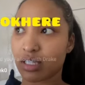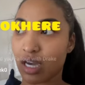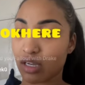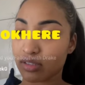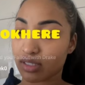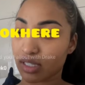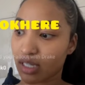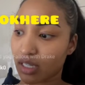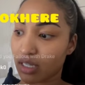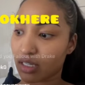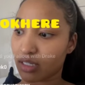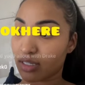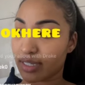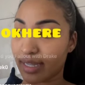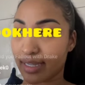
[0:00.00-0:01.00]
y'all
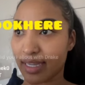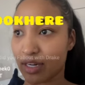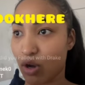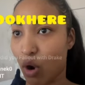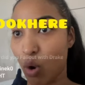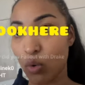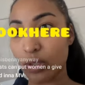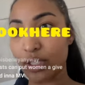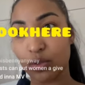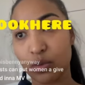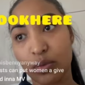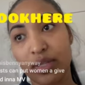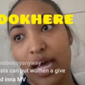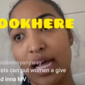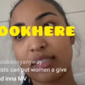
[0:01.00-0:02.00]
say they can only
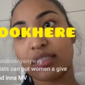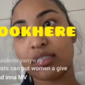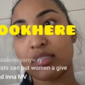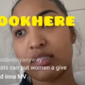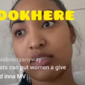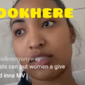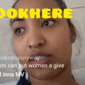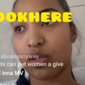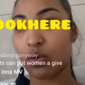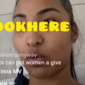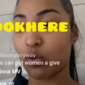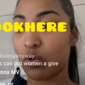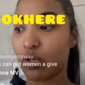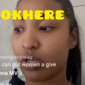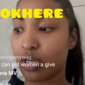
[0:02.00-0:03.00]
do that,
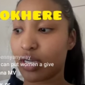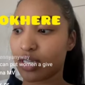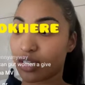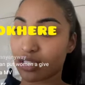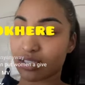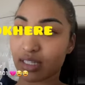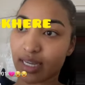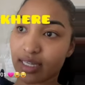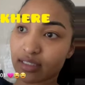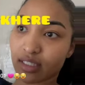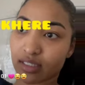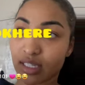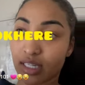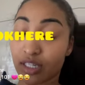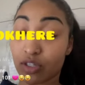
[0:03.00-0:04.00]
so it doesn't
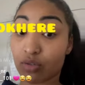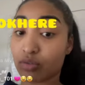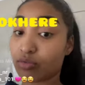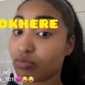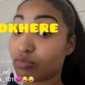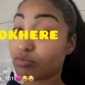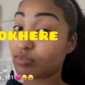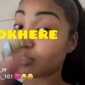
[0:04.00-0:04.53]
entertain you.